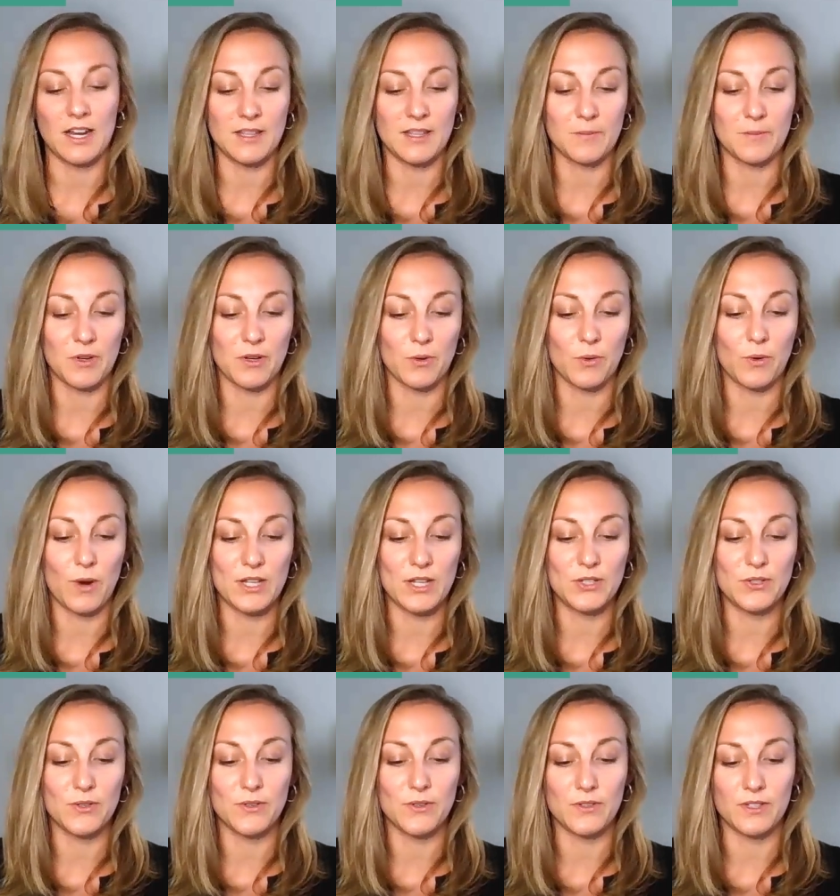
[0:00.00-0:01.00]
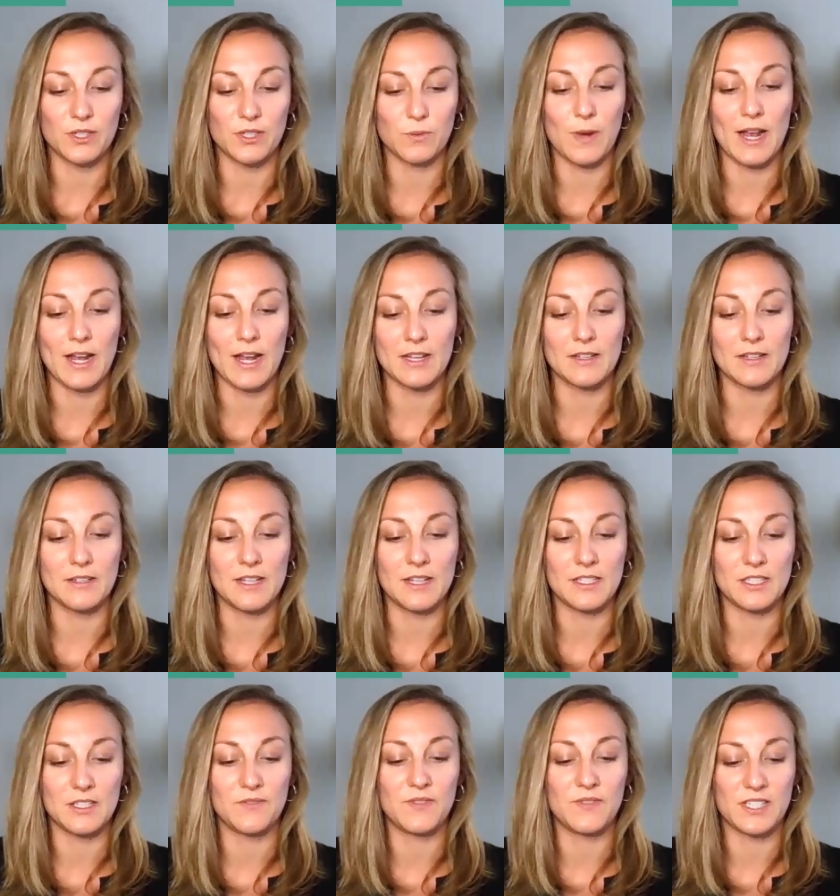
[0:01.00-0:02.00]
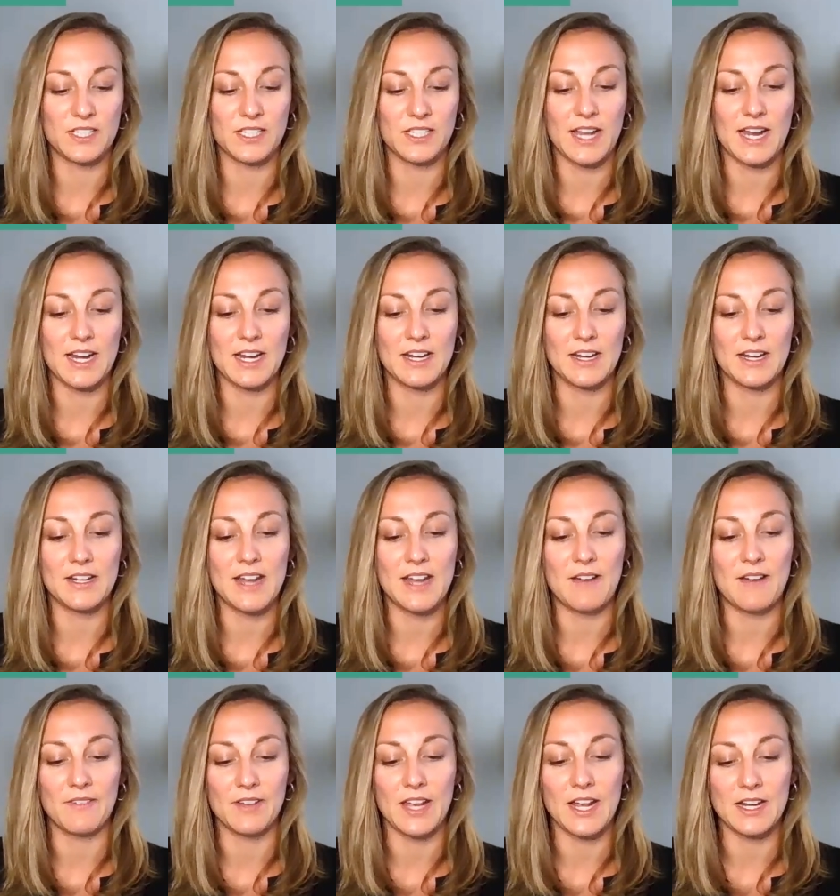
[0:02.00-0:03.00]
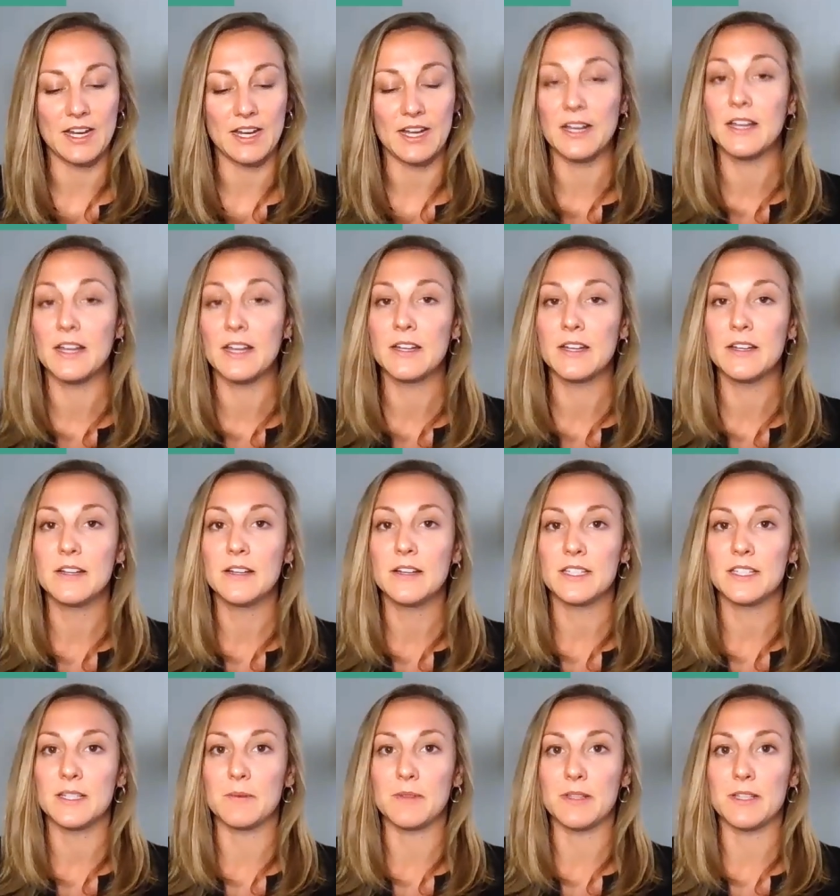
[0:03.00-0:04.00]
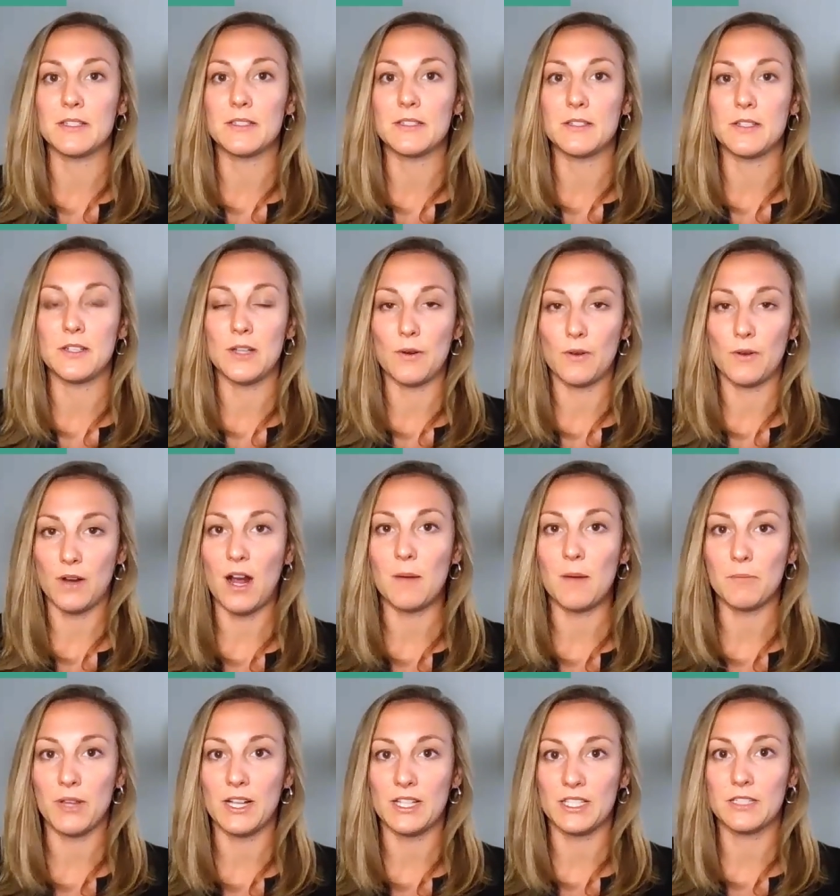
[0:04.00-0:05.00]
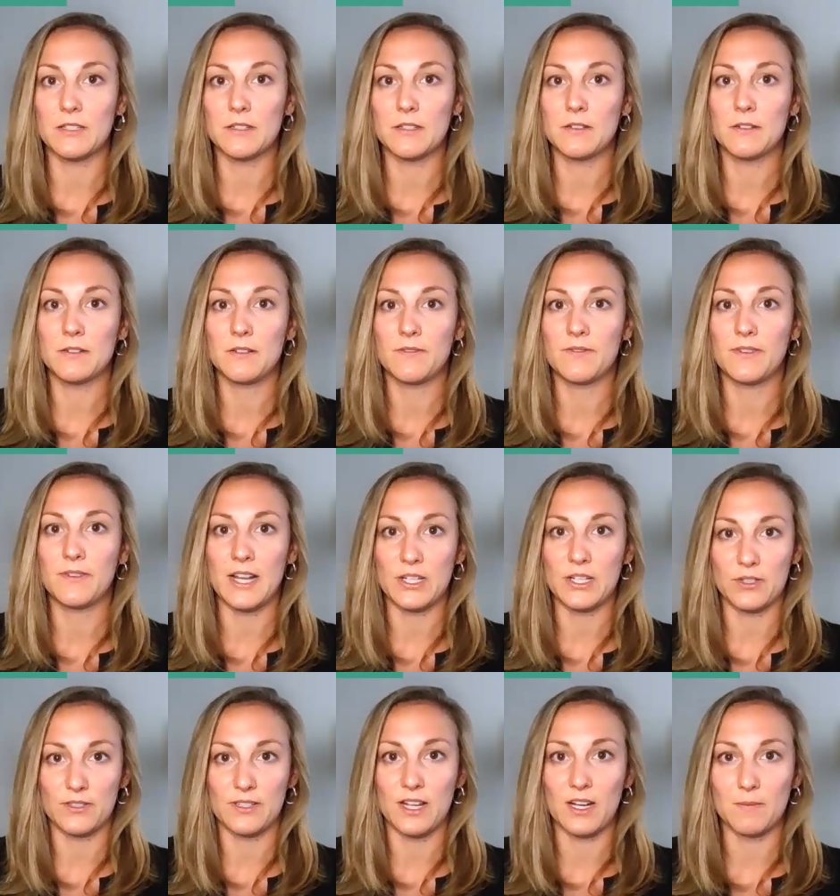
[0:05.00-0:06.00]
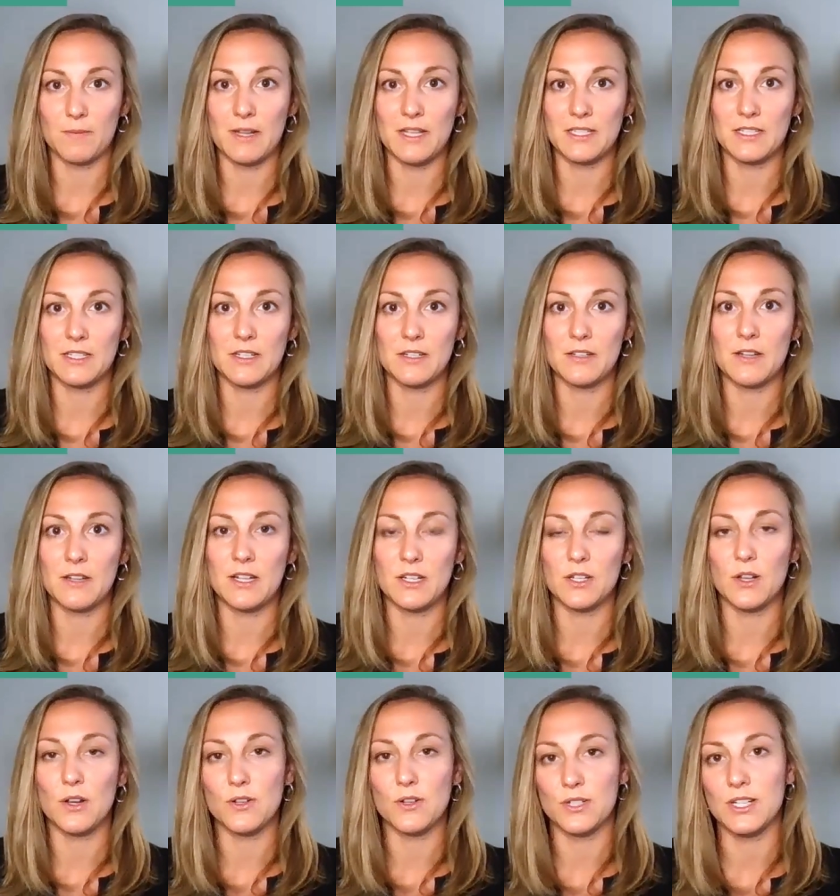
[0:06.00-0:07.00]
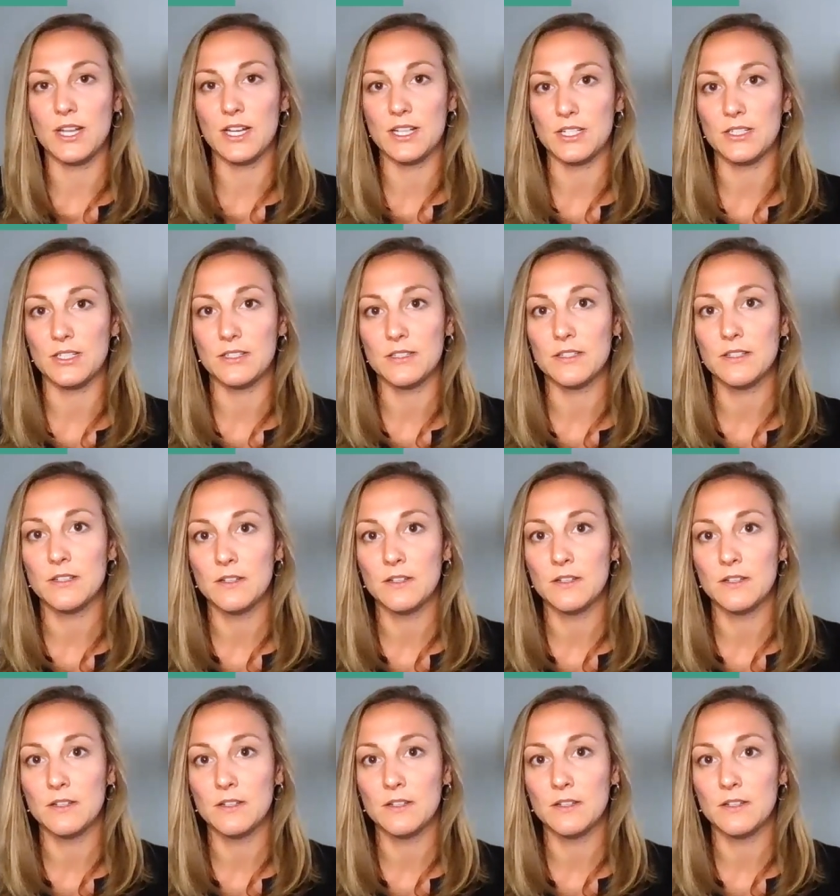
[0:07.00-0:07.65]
them are quite shrewd in this way and, and sophisticated at navigating some of these, you know, complex financial settlements and, and negotiations.